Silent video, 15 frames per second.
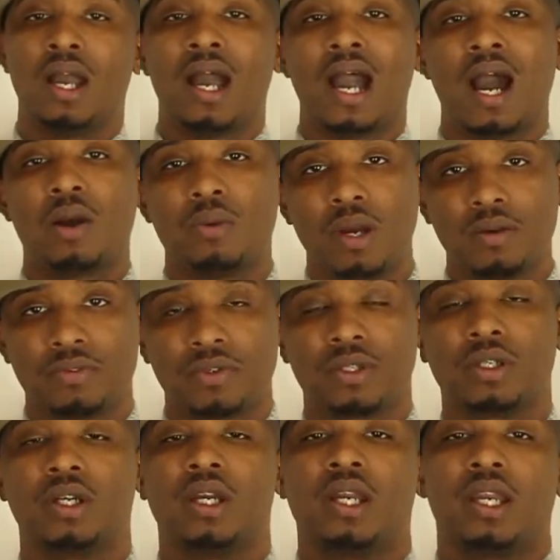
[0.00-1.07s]

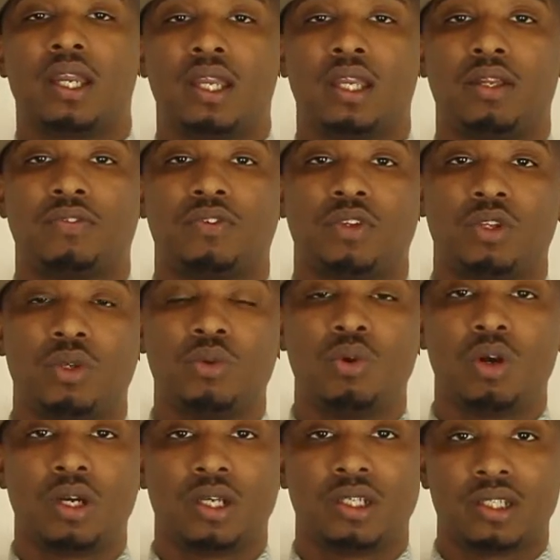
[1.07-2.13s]
However, if you
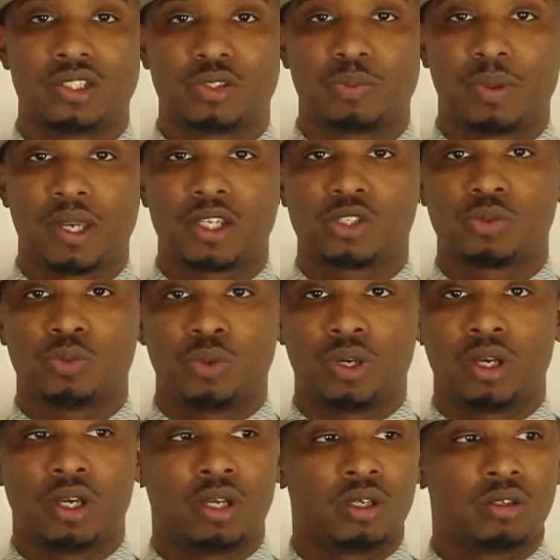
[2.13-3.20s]
are in a space
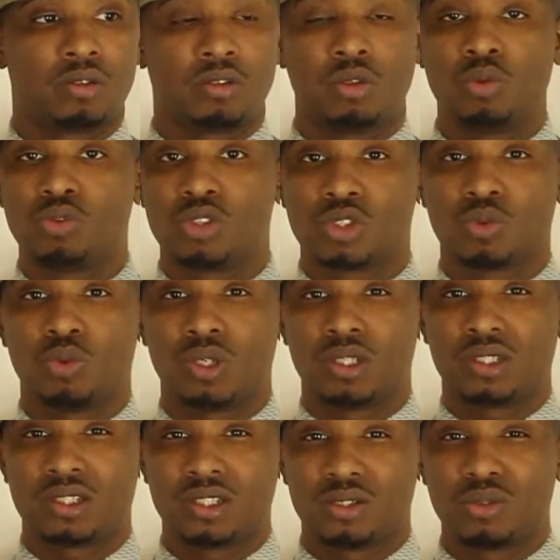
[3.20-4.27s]
where you just
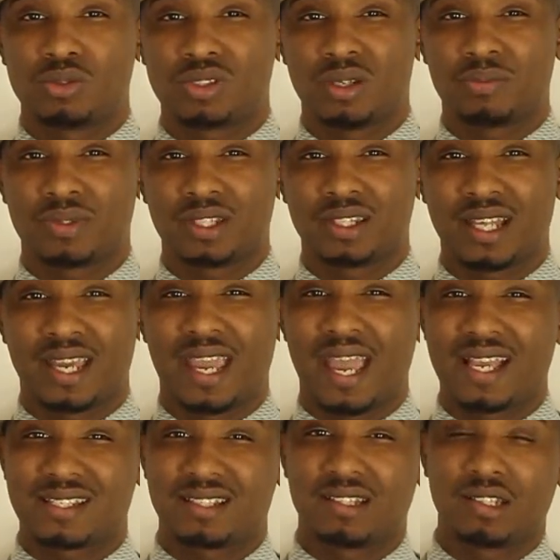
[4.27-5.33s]
want to do something that
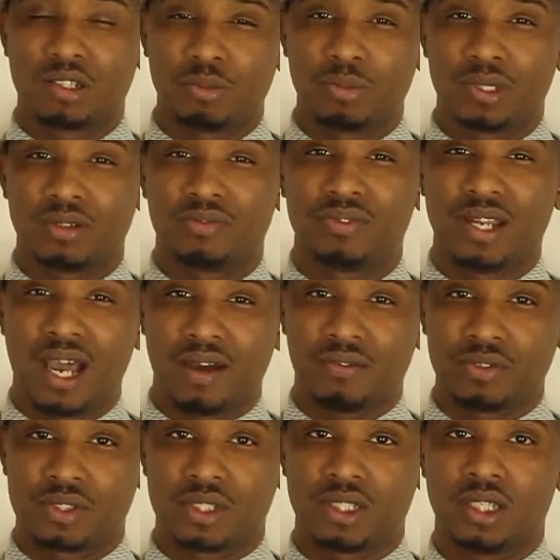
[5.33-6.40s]
has a little bit of
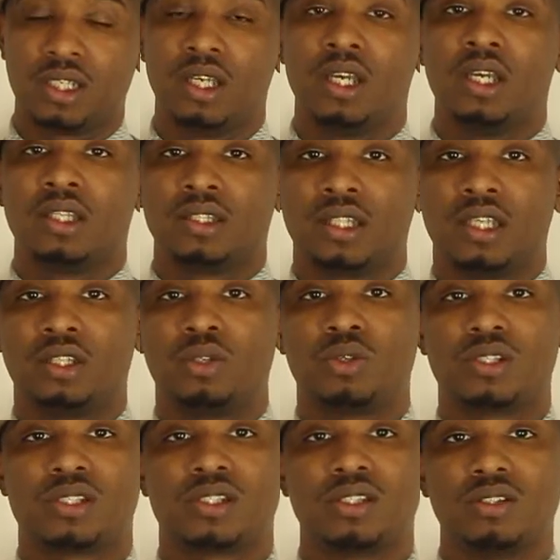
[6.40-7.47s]
novelty, then you can
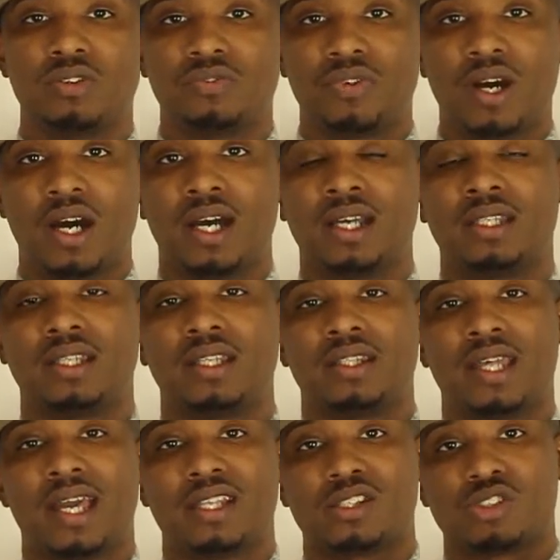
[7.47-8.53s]
still find
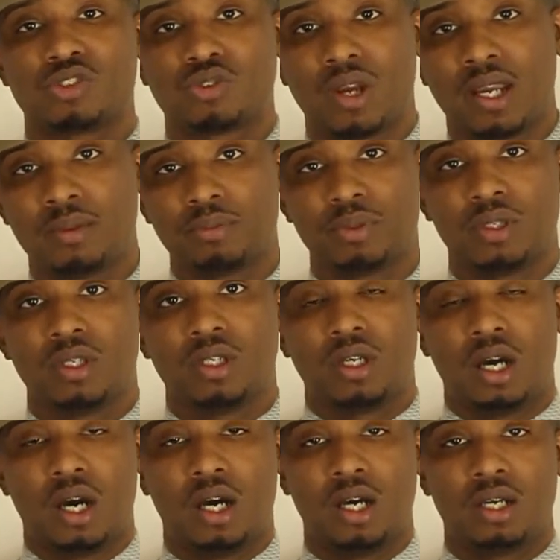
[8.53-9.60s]
that stripe,
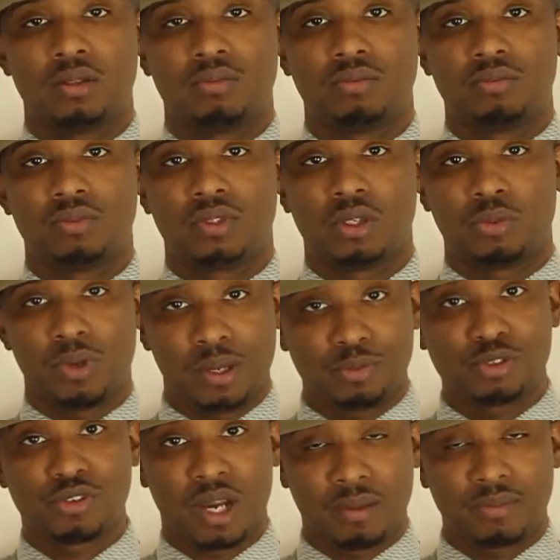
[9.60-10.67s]
uh, the rep
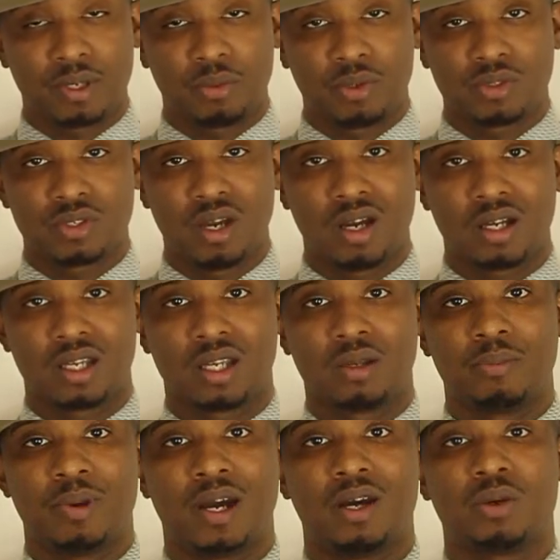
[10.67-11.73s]
stripe that we are talking
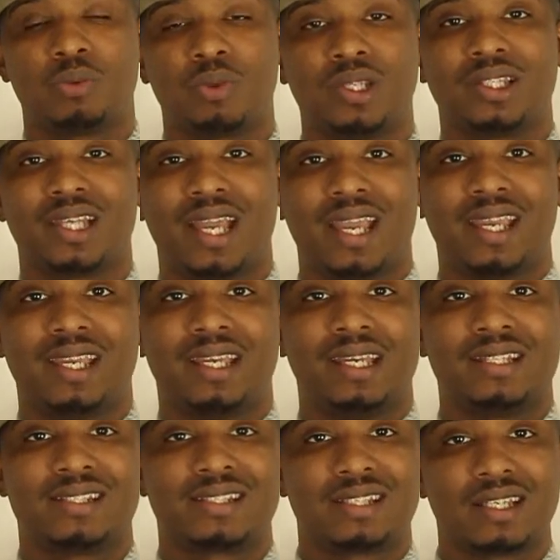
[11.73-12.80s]
about with a
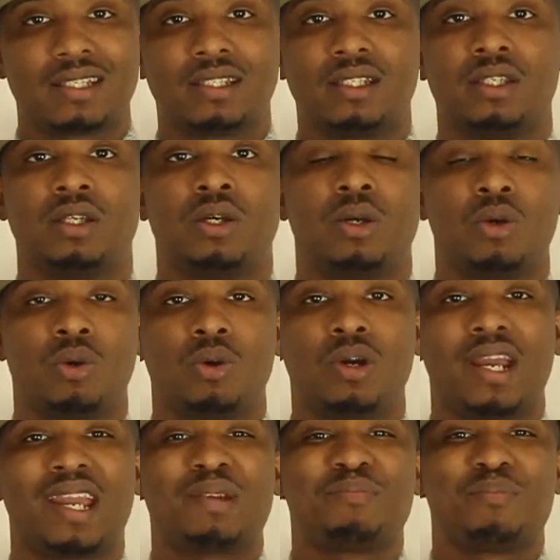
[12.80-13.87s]
insignia or
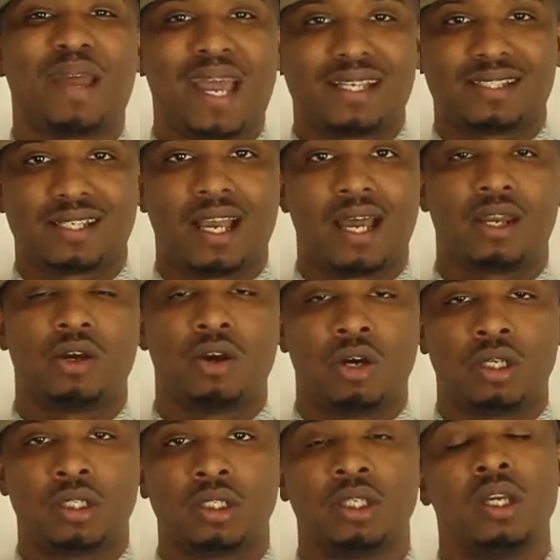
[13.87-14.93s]
a mascot
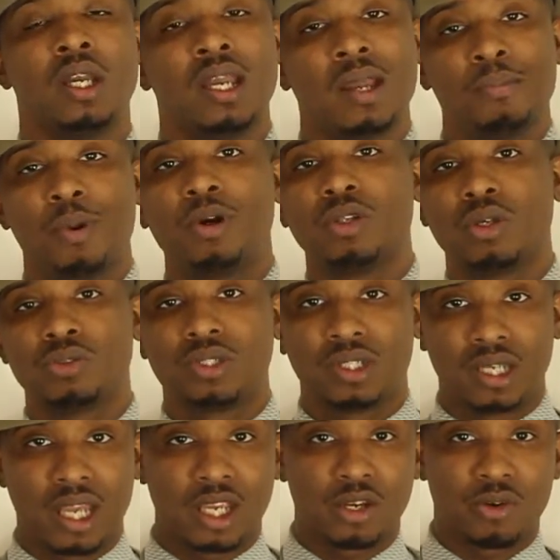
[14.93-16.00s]
on it. And Polo did
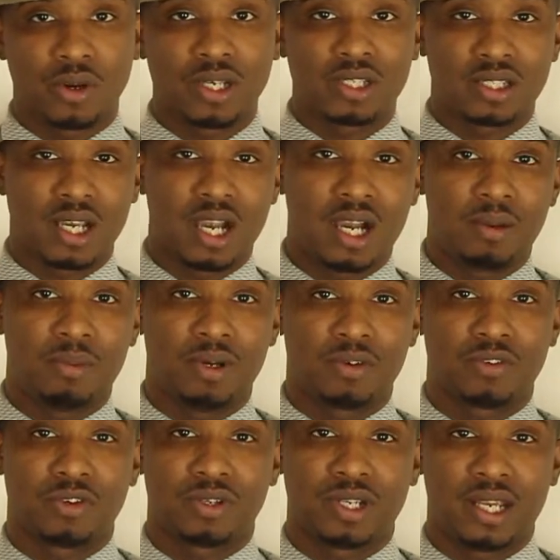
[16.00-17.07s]
a great job
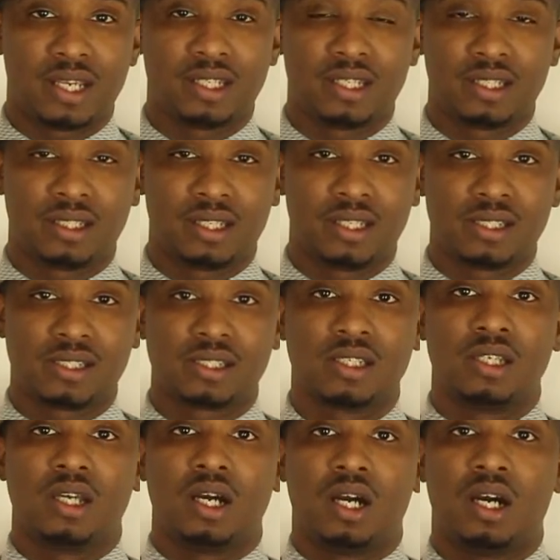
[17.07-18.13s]
of creating this
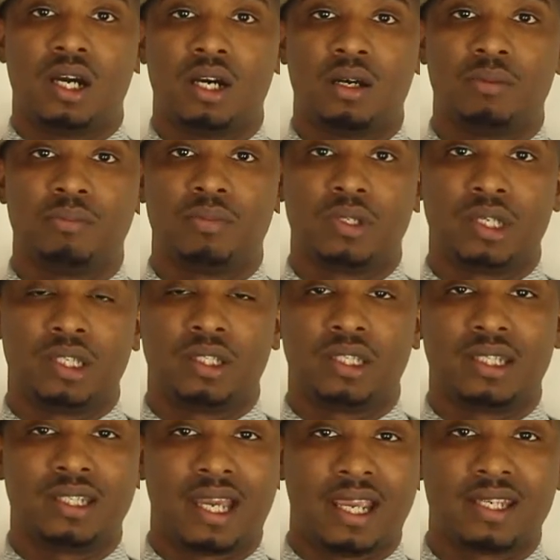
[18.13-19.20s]
um, in the
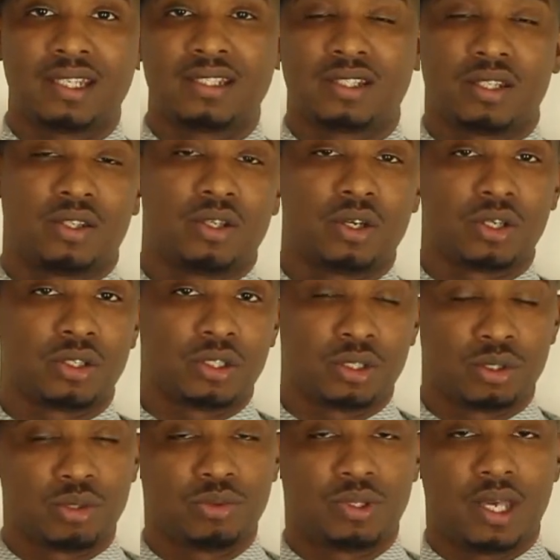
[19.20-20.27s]
90s and the early
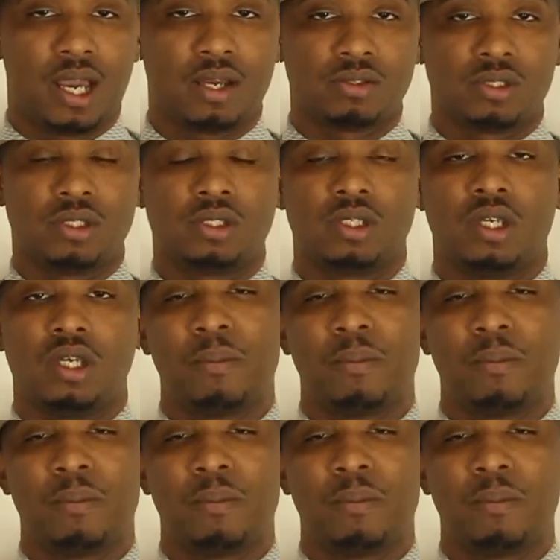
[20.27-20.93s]
2000s.